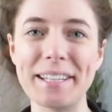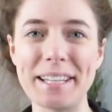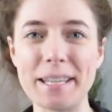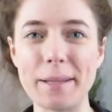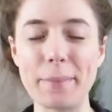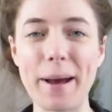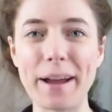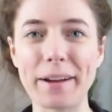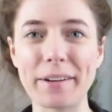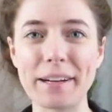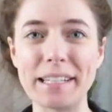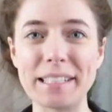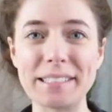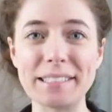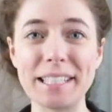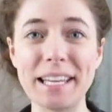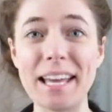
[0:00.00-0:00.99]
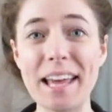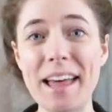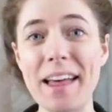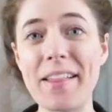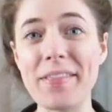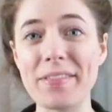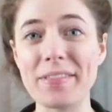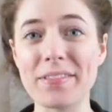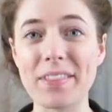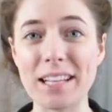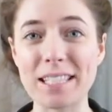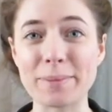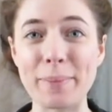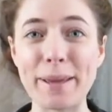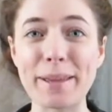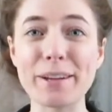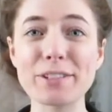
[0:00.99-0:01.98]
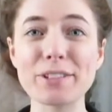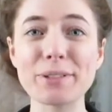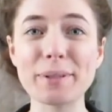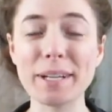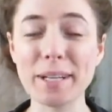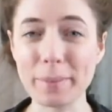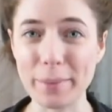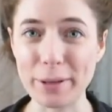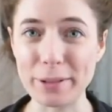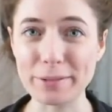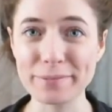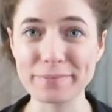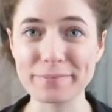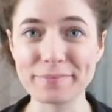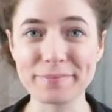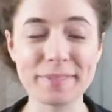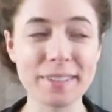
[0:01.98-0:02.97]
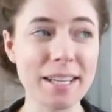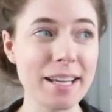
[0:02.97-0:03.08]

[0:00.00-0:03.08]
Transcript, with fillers: in the background, that's Bella chewing on a bone.